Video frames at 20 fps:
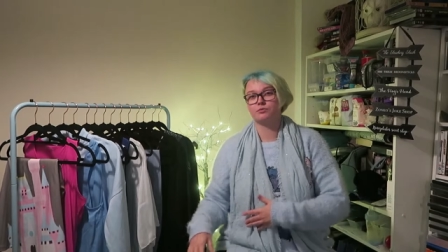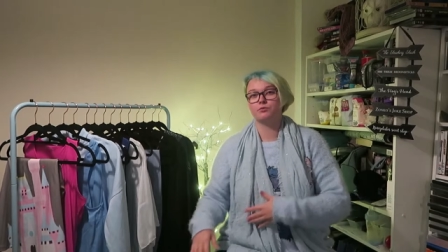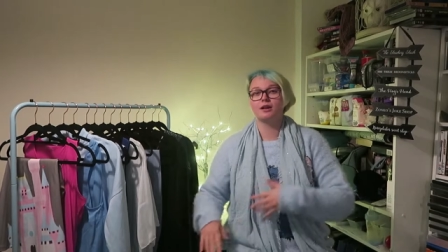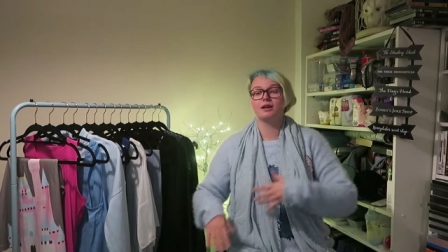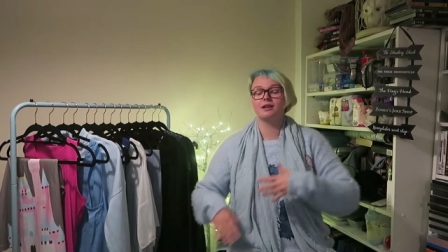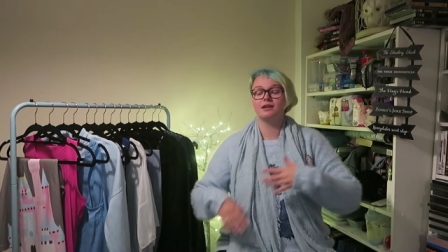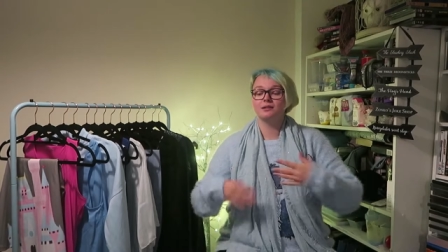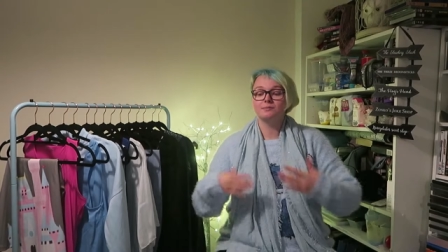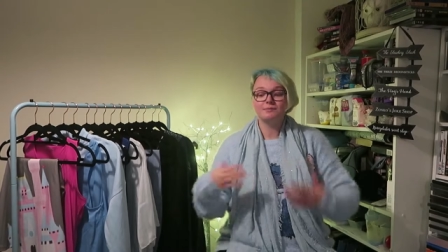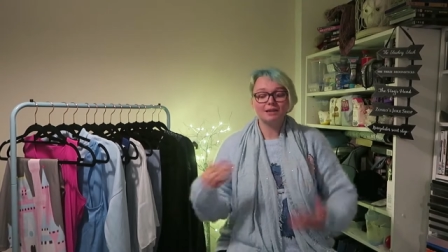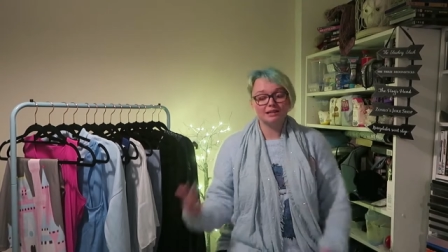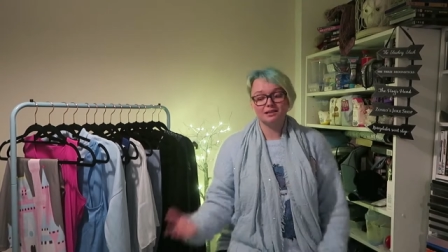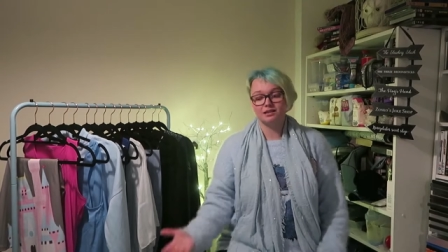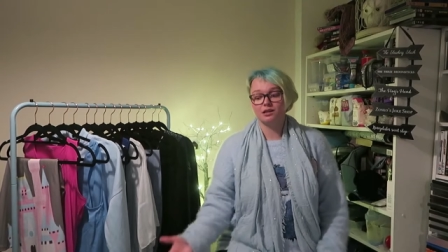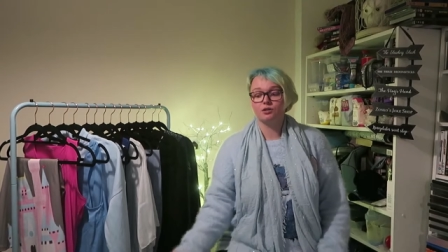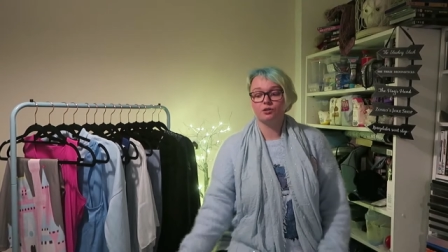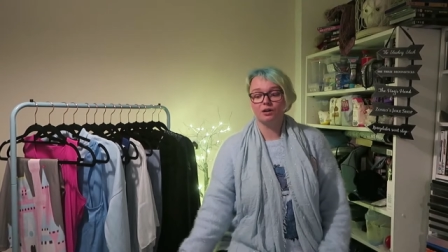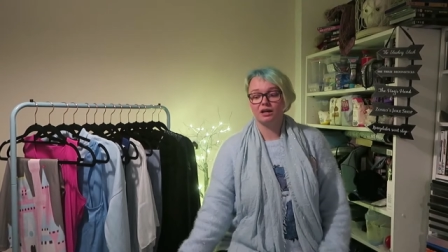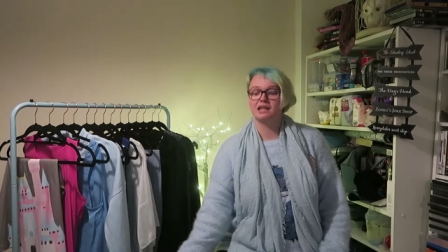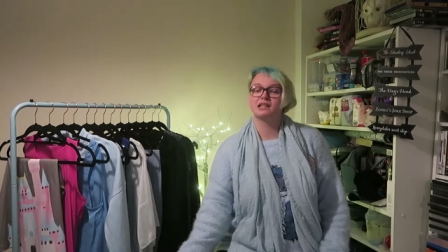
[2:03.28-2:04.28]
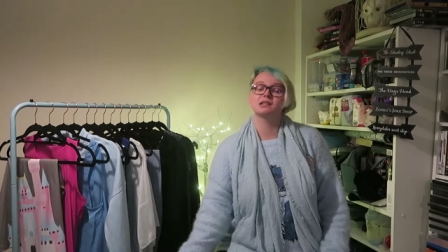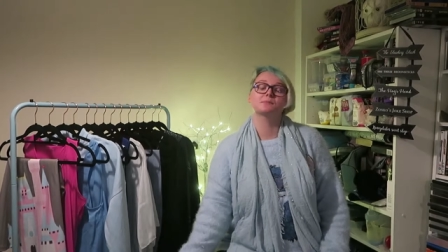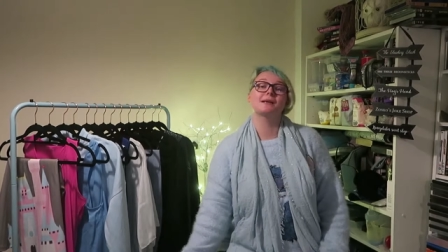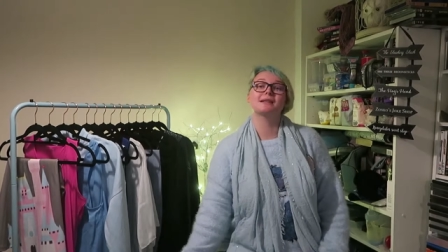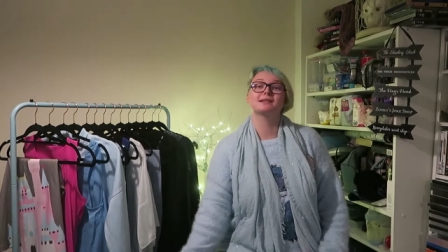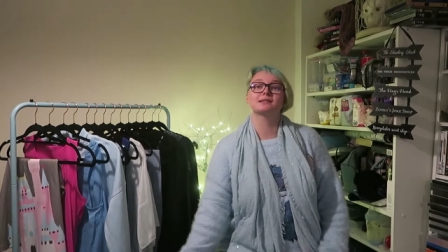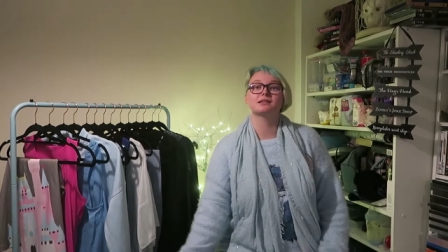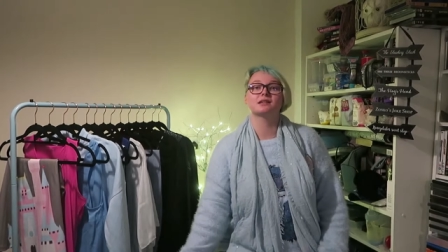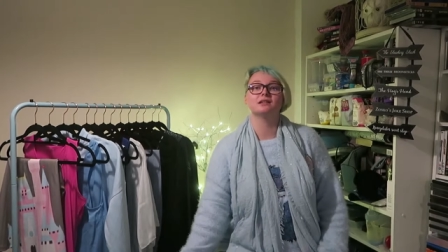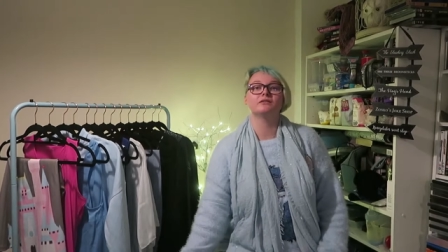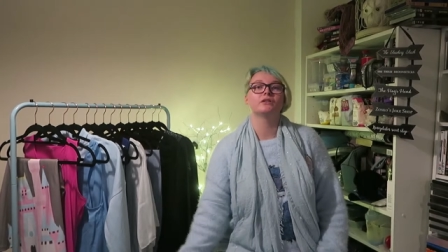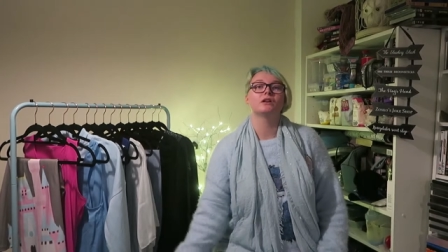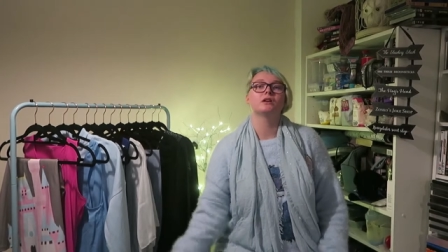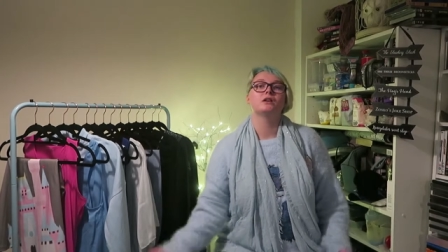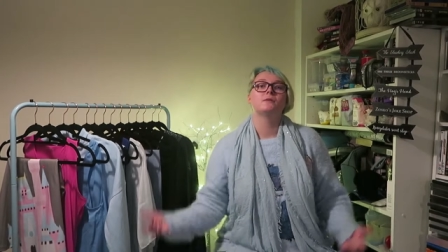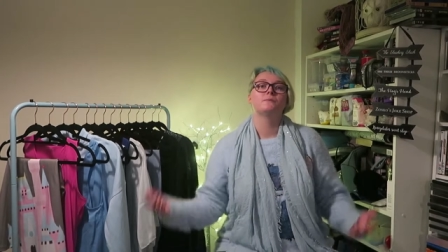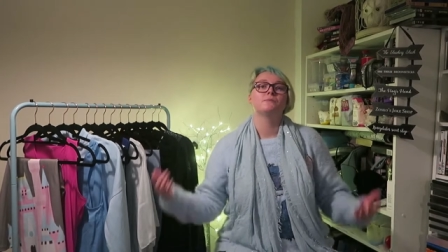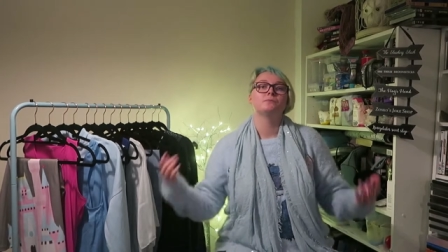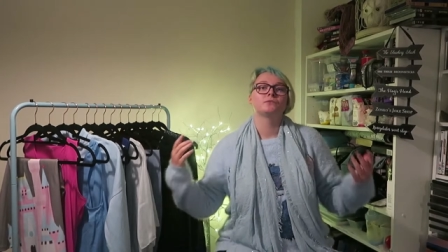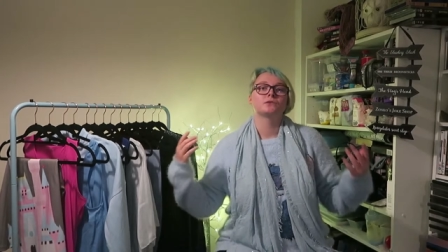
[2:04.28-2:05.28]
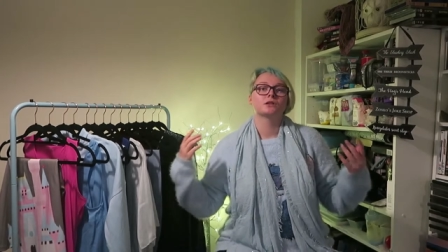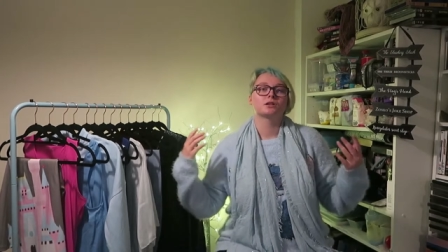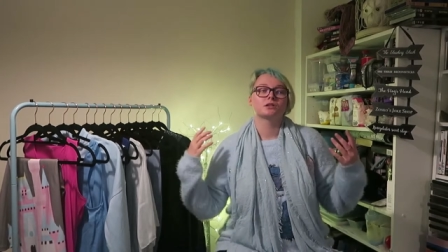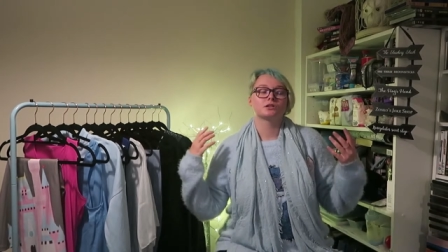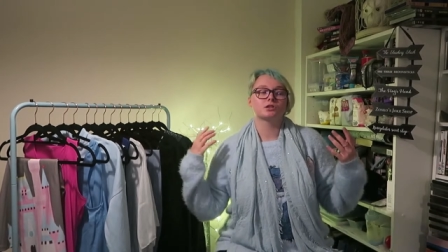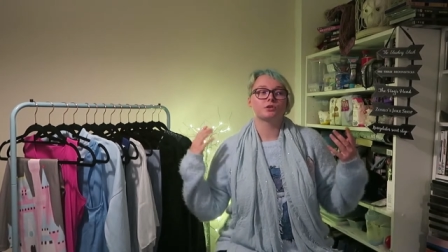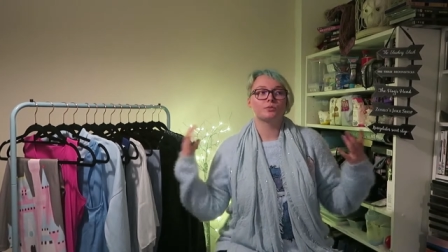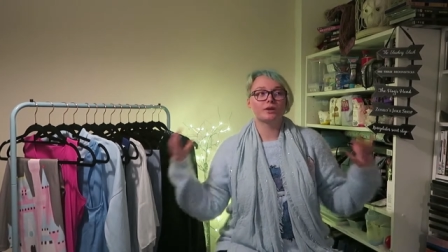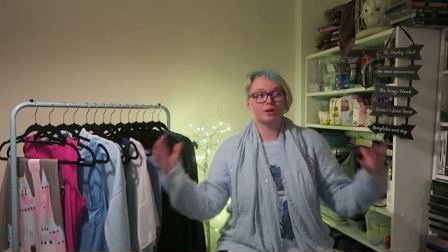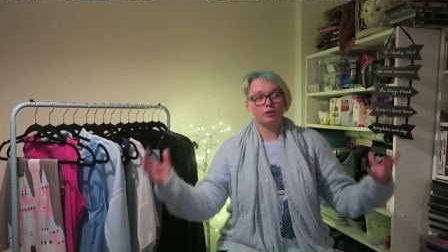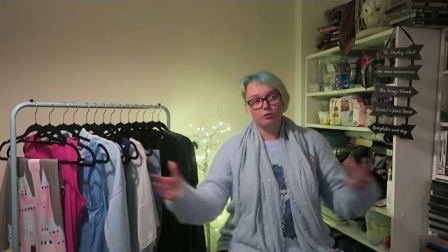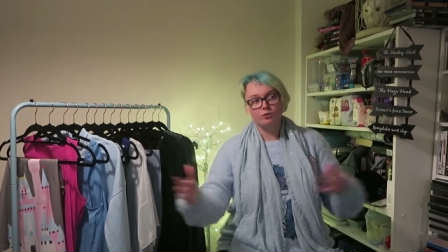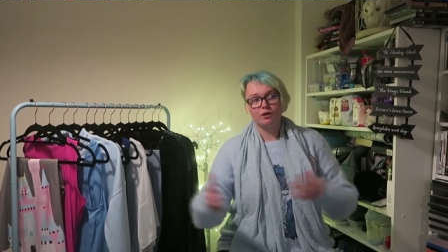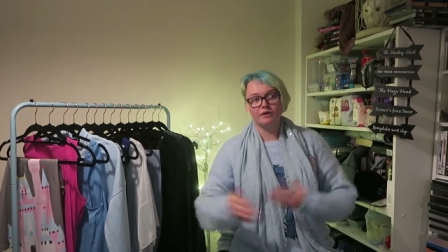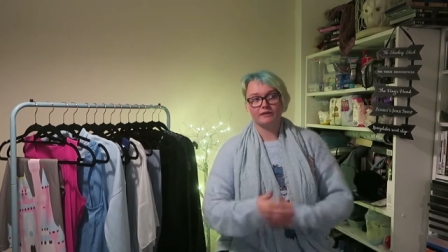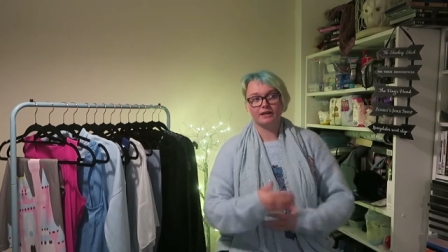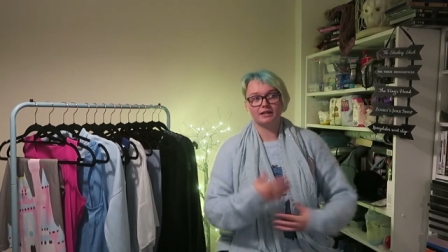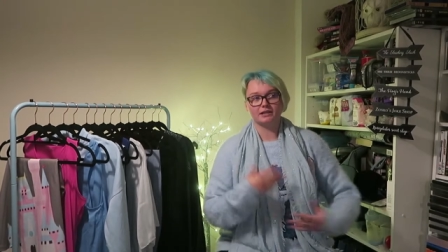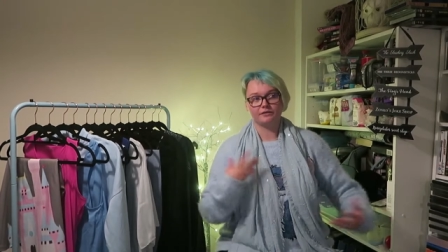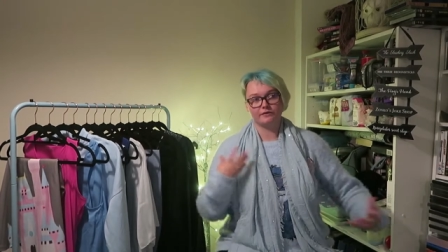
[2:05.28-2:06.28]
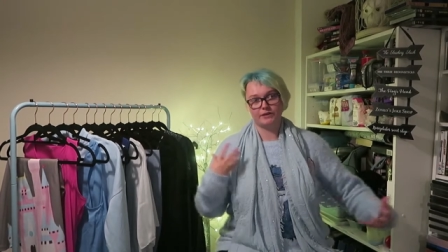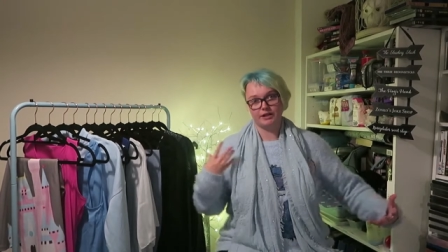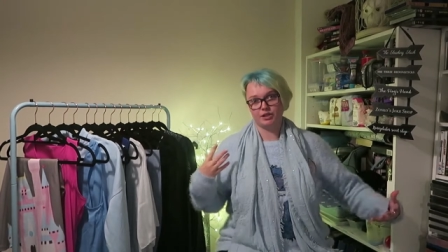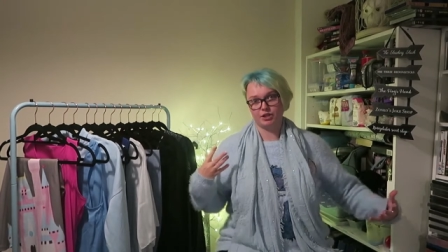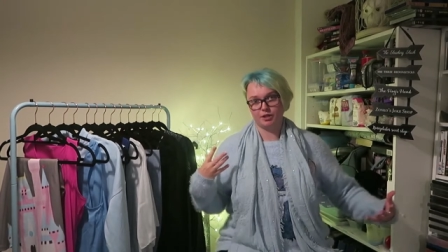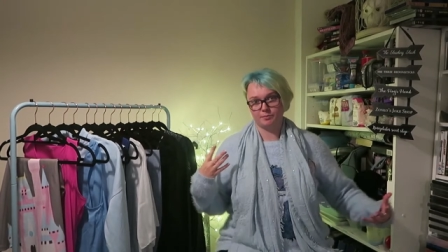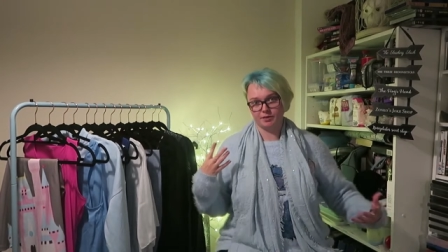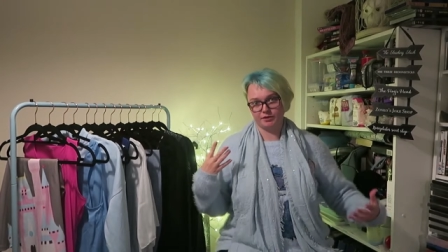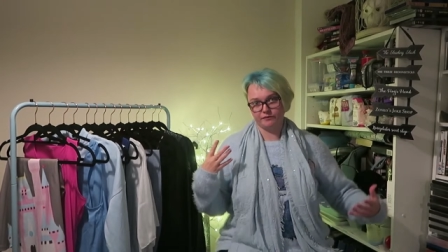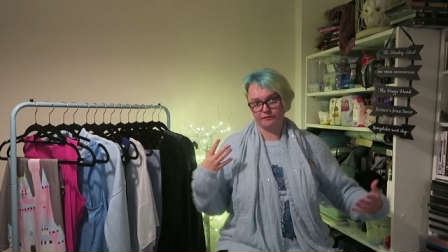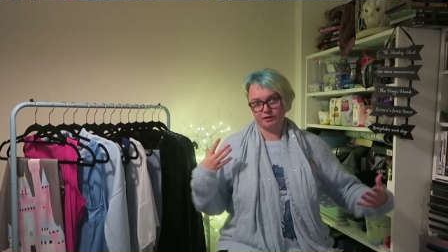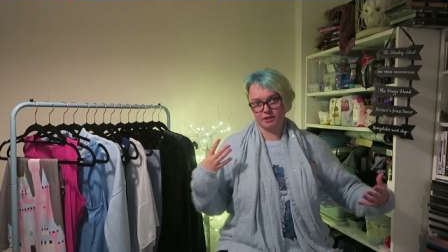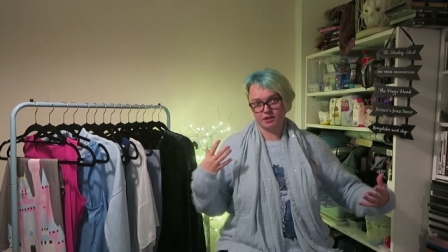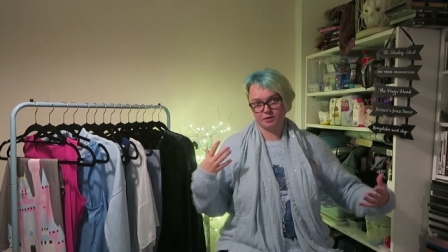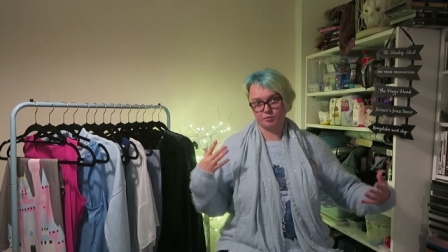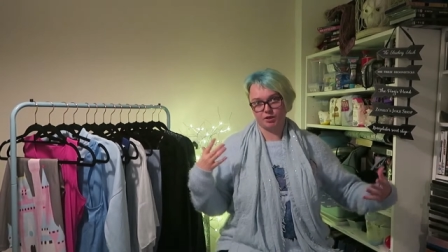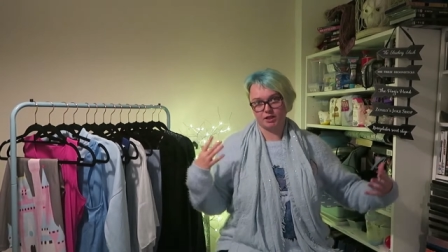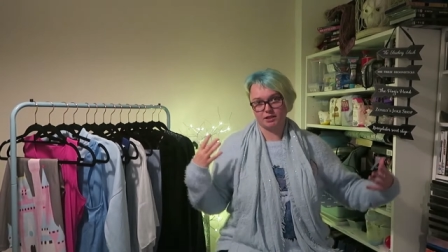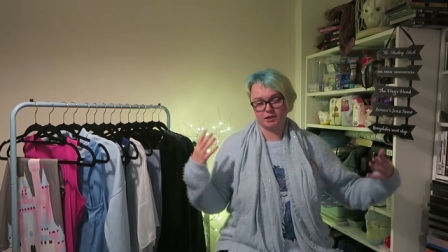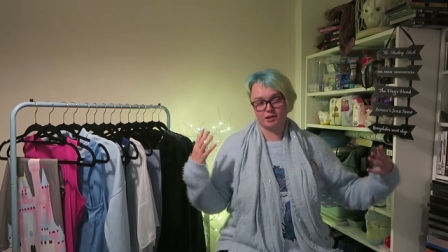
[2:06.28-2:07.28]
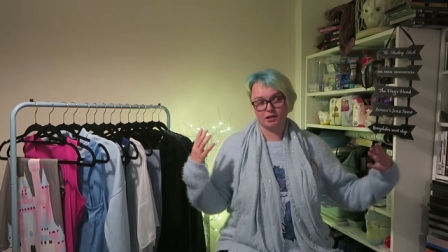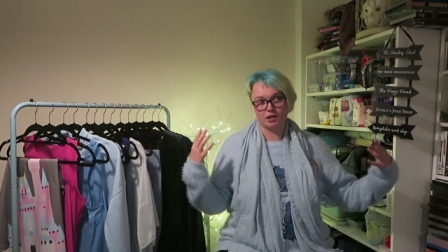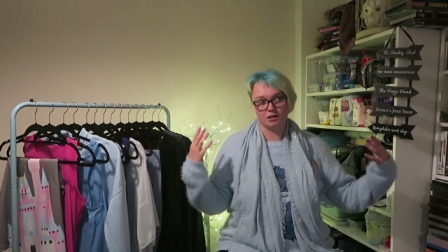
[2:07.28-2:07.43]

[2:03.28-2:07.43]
as well, it makes it quite expensive. So we all effectively chipped in for this present,